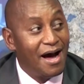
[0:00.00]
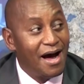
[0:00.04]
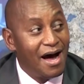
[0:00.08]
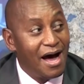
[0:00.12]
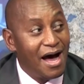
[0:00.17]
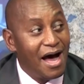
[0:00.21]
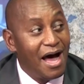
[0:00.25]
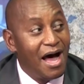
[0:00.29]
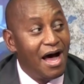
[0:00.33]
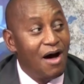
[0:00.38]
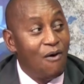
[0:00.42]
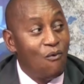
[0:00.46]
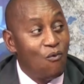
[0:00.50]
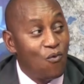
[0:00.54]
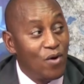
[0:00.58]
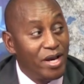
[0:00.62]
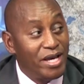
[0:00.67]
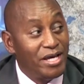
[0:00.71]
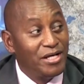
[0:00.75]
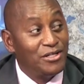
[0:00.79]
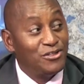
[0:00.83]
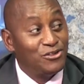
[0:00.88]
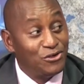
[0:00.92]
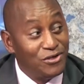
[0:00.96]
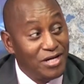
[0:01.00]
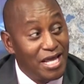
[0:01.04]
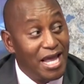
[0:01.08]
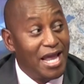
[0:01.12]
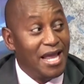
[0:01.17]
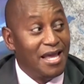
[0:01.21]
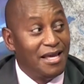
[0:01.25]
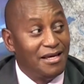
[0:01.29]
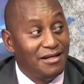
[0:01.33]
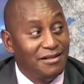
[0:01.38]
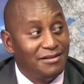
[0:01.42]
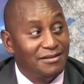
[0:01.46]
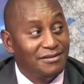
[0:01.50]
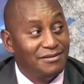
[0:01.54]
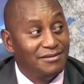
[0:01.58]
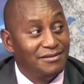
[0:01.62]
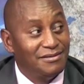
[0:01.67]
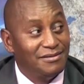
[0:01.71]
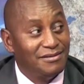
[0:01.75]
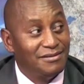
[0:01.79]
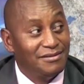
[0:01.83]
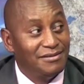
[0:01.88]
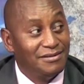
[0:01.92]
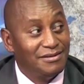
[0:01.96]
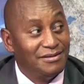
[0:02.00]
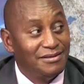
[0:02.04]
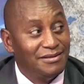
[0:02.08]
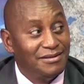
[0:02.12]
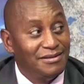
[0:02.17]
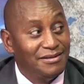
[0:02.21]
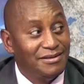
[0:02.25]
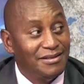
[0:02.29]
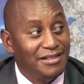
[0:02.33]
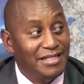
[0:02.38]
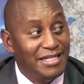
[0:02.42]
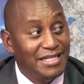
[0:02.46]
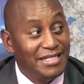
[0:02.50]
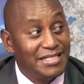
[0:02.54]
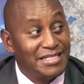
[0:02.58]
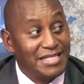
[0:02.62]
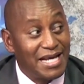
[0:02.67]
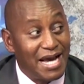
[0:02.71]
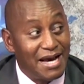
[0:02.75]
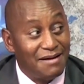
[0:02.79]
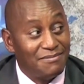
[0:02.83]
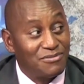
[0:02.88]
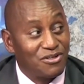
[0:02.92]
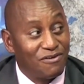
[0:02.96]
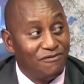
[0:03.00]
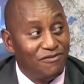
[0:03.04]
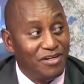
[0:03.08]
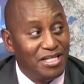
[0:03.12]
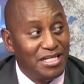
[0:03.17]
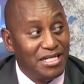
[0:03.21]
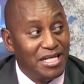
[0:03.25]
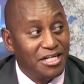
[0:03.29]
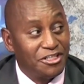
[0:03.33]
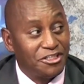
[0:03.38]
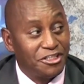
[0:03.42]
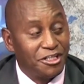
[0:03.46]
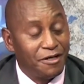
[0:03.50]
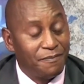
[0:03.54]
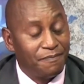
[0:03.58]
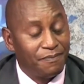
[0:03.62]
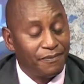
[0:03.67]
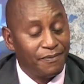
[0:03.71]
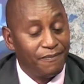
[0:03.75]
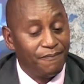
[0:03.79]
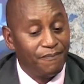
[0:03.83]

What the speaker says: are we today in terms of leadership?